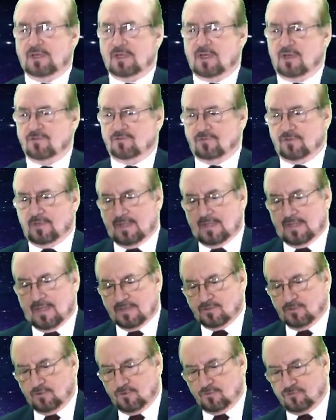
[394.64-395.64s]
is that
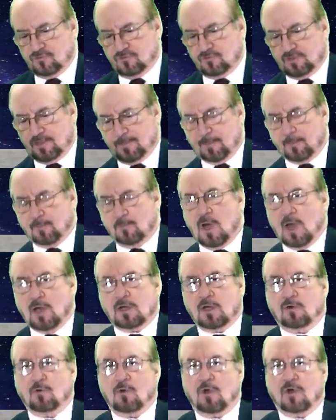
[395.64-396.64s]
because, like, you
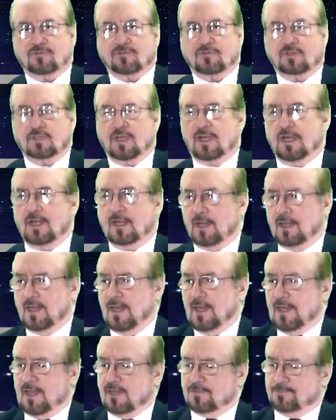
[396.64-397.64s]
skip a rock across the
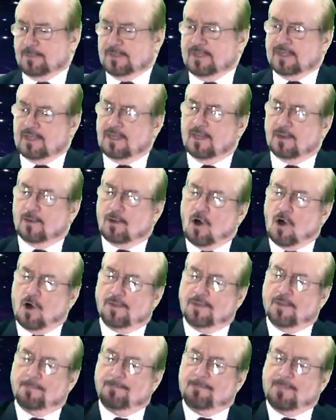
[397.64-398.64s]
lake, it's
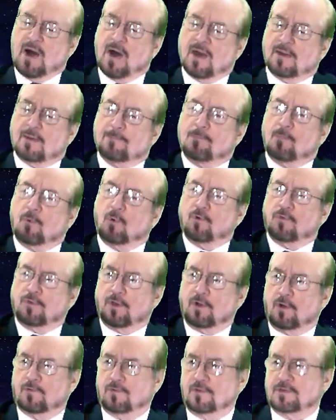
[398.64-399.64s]
being hit on the
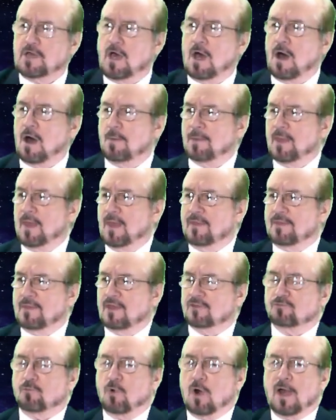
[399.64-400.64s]
bottom more than on the
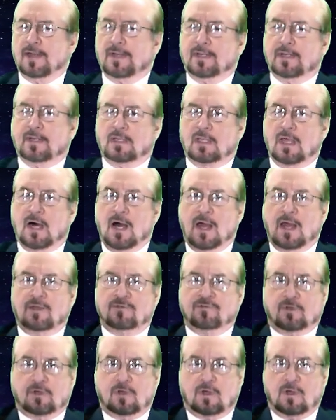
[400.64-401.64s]
top. That's why
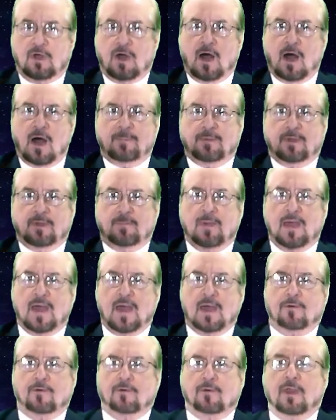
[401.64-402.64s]
it glides in a
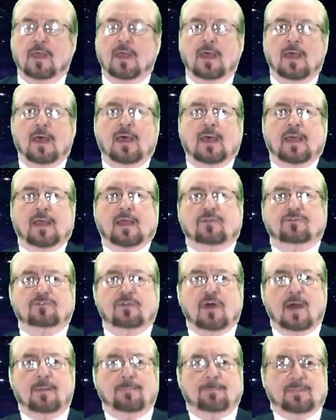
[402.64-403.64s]
hopping pattern.
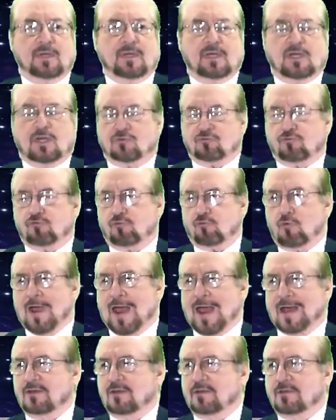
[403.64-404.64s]
It's not
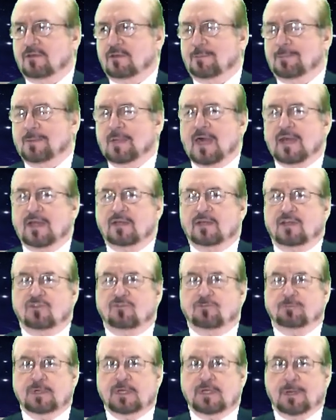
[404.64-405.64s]
being attracted to the
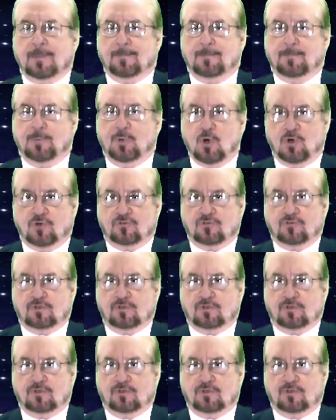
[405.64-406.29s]
planet, it's being